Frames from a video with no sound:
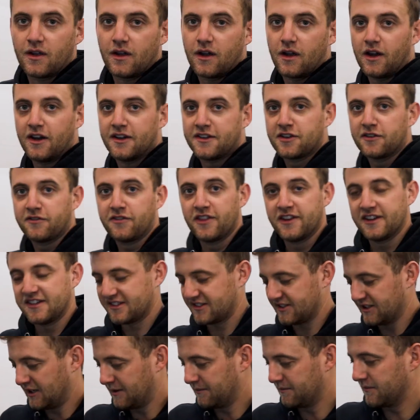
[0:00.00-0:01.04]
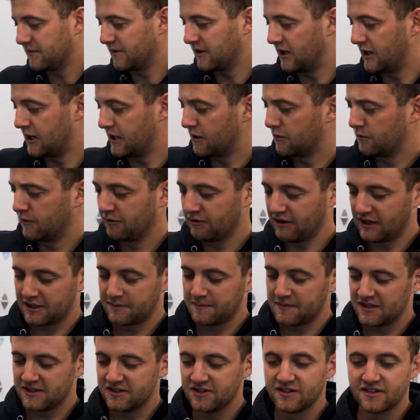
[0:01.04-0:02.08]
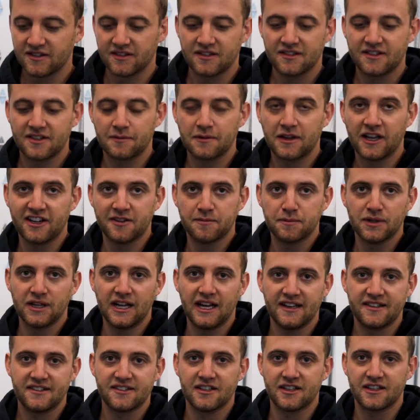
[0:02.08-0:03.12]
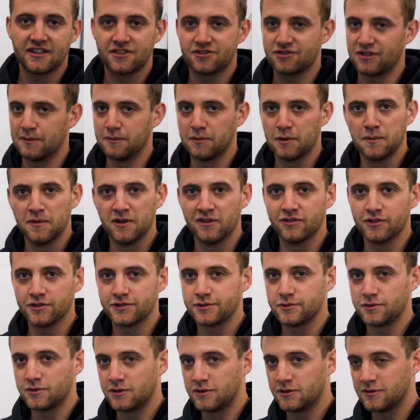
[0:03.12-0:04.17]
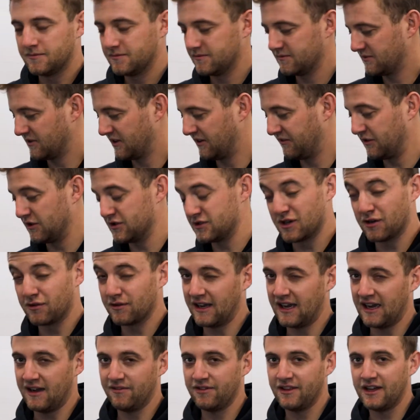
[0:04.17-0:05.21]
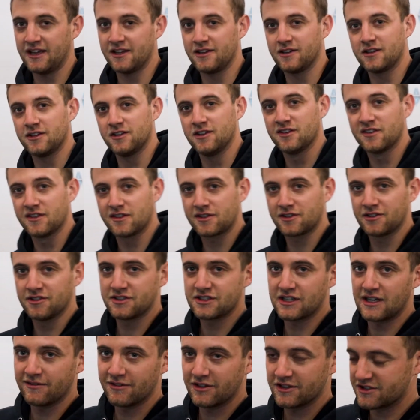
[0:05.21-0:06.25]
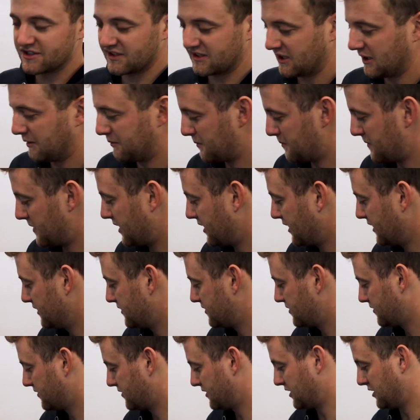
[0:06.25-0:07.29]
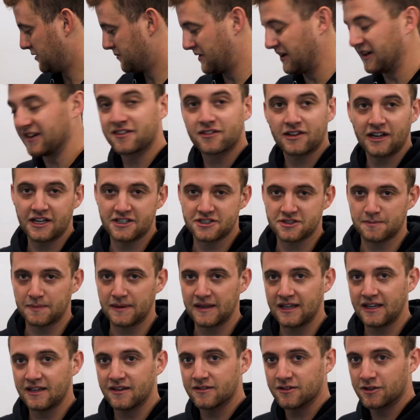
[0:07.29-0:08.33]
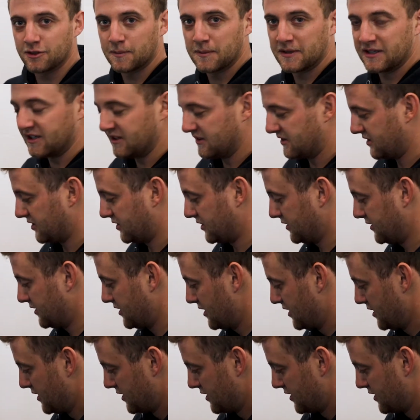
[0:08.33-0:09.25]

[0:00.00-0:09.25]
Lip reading: Alright, so for this step, we recommend using some kind of plastic trim removal tool. If you don't have that, you can use a screwdriver. Just keep in mind that you might scratch your paint a little bit easier.